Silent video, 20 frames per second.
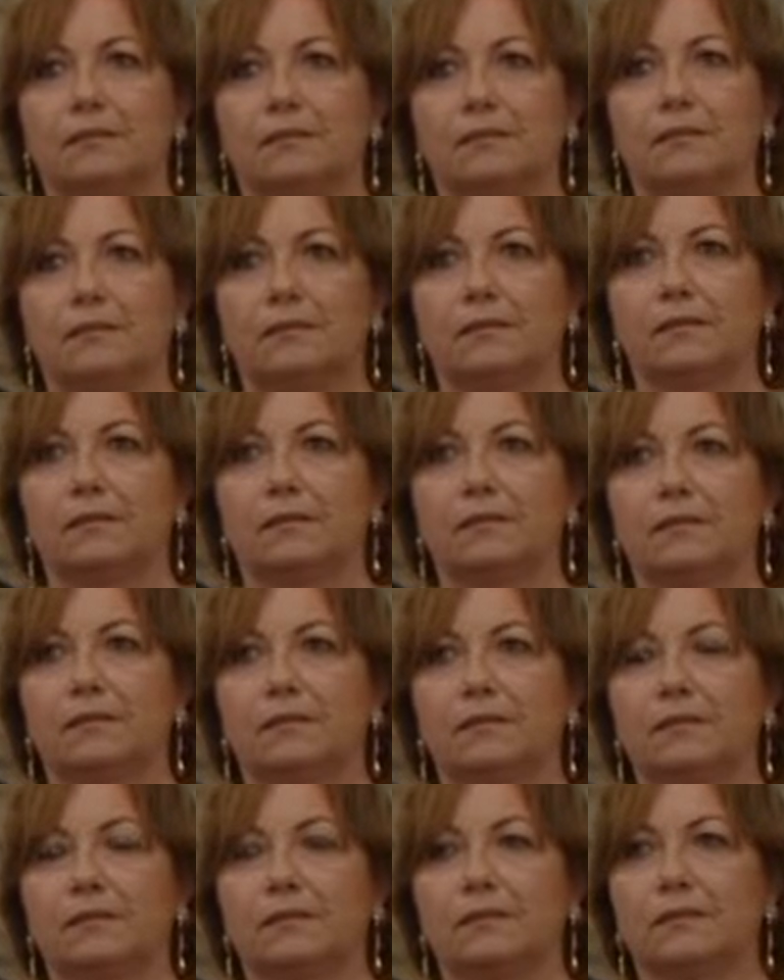
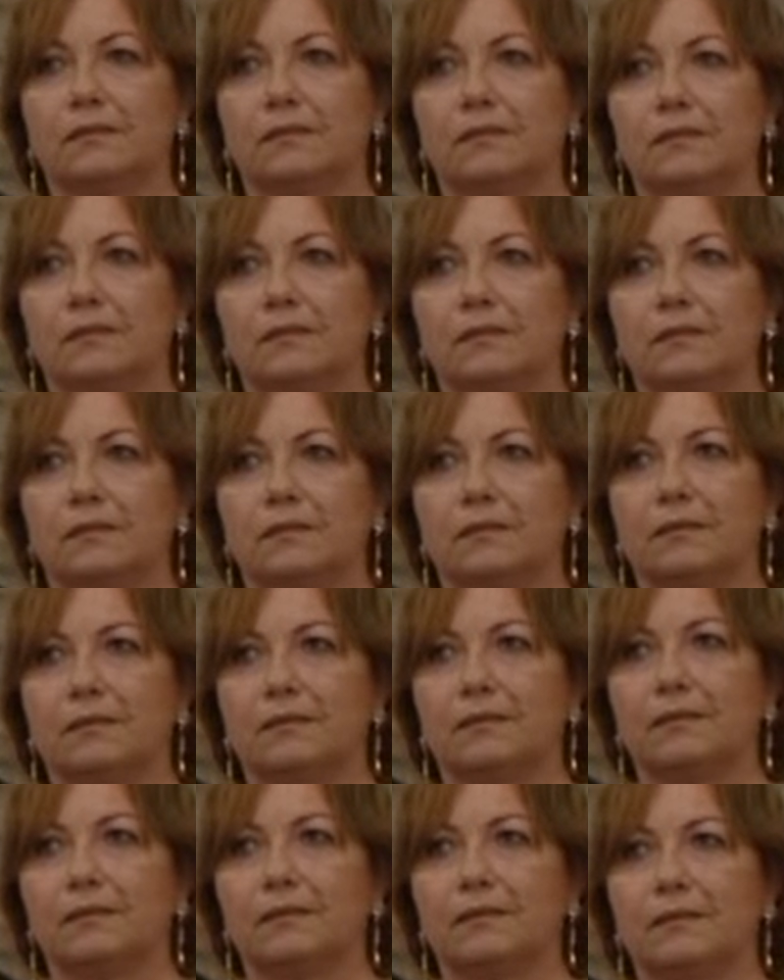
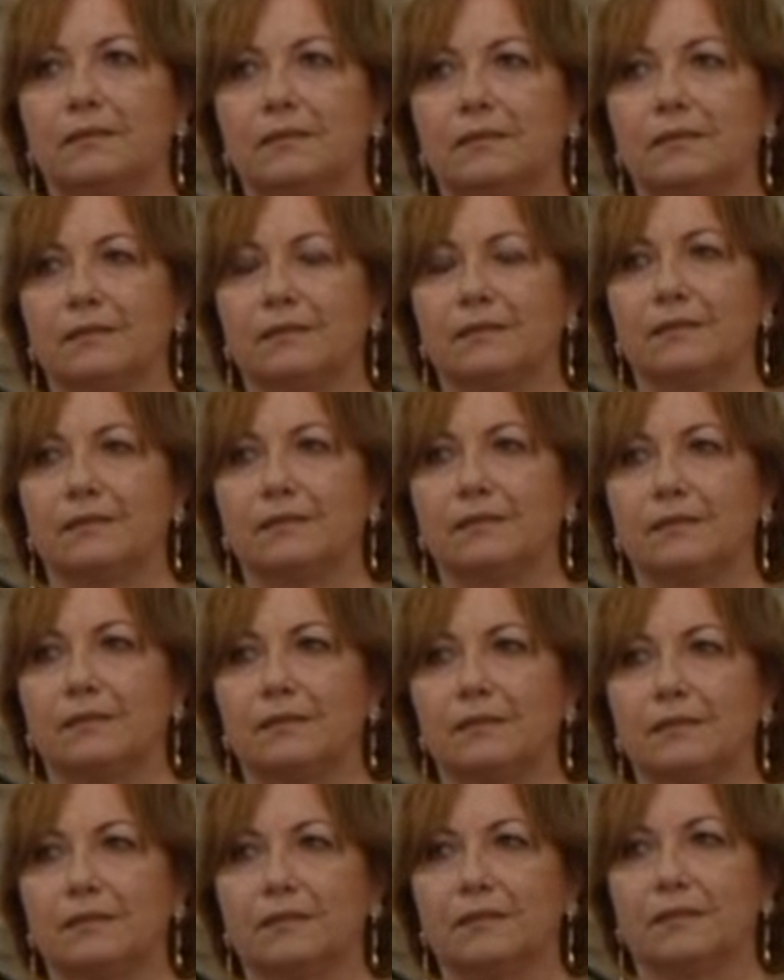
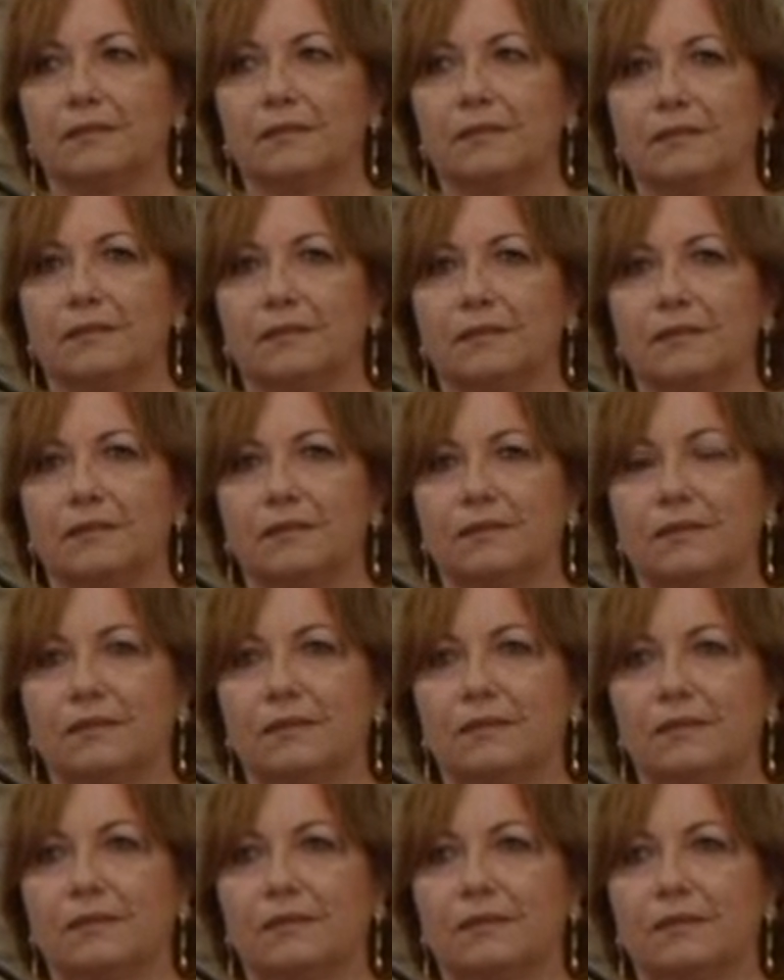
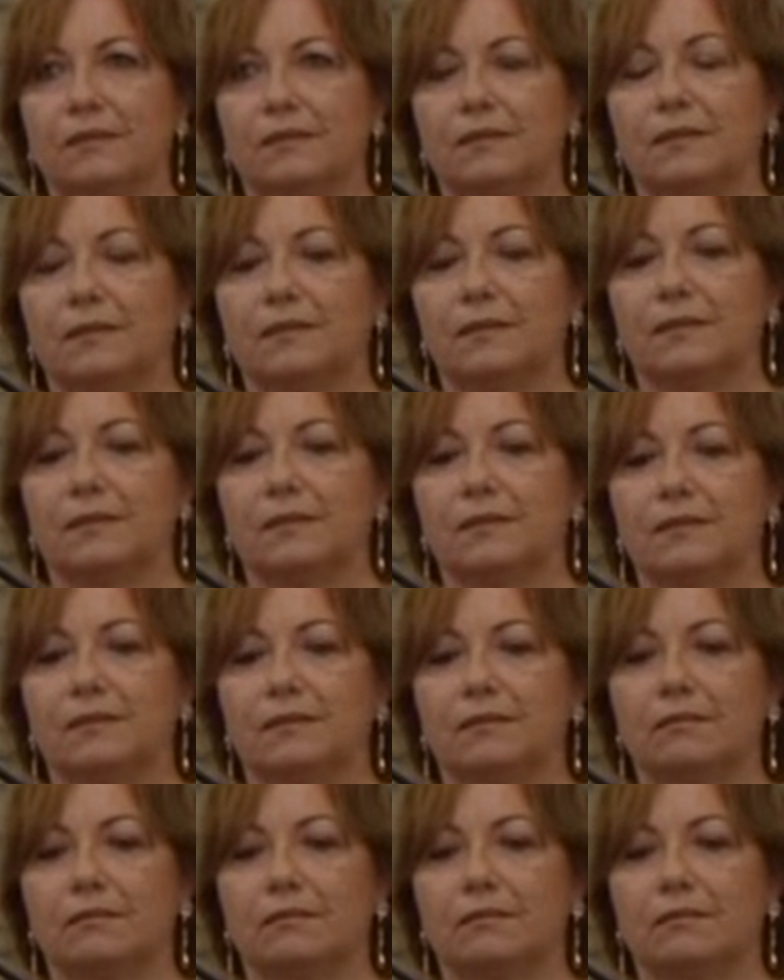(silent)